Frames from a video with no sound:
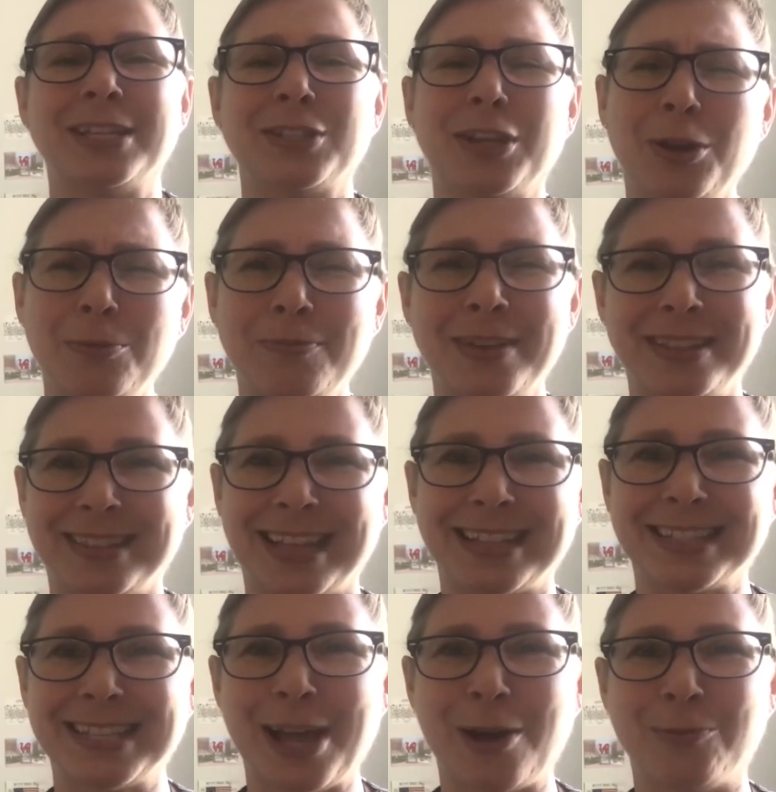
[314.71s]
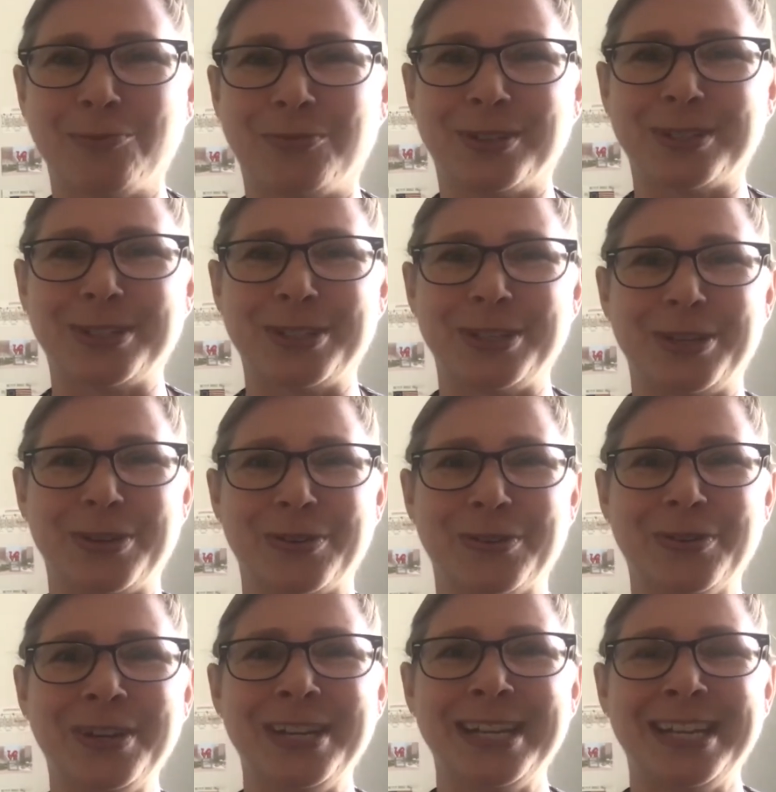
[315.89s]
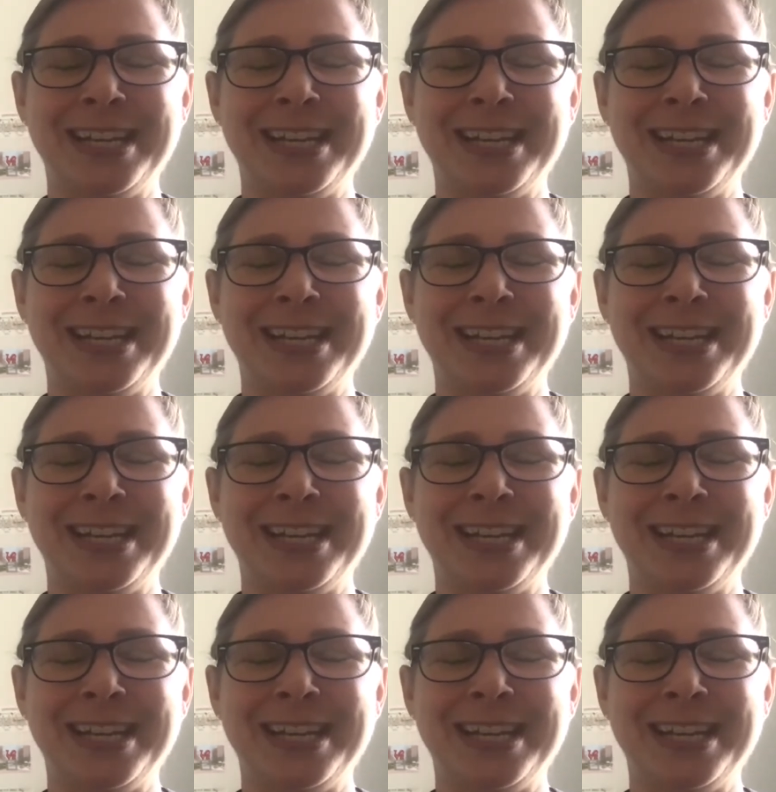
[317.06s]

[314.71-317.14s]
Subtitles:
So I hope that that's helpful to you,